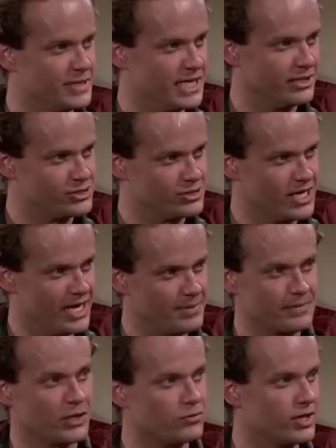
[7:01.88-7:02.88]
to beat out
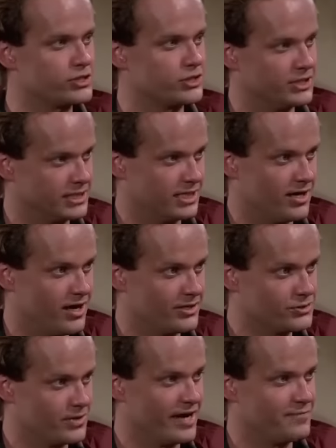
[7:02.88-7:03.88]
Snipe, I'm going to rush to the
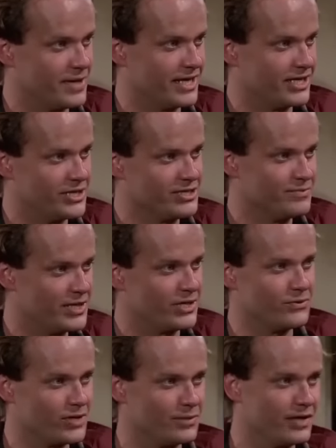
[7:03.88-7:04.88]
car, drive back here,
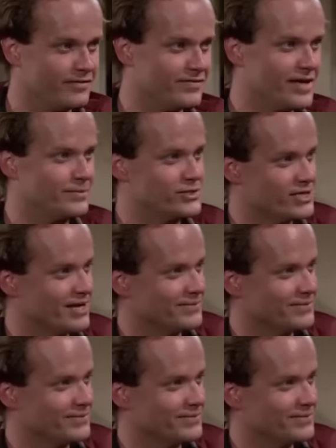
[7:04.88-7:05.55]
and make you one of my famous